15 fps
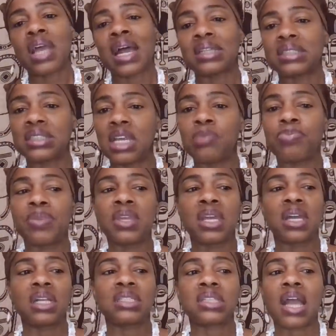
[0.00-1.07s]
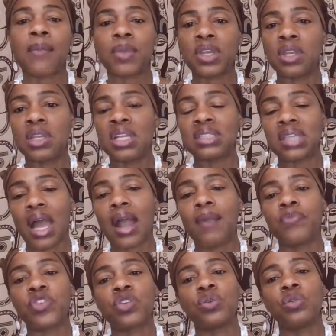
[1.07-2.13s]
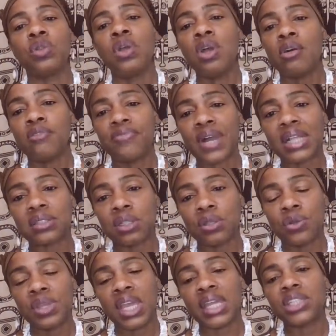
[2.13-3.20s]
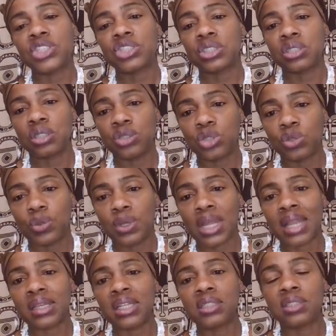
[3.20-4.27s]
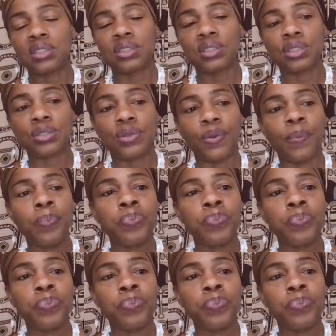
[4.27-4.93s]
I sent because I'm going to need time to find a location to do what I need to do.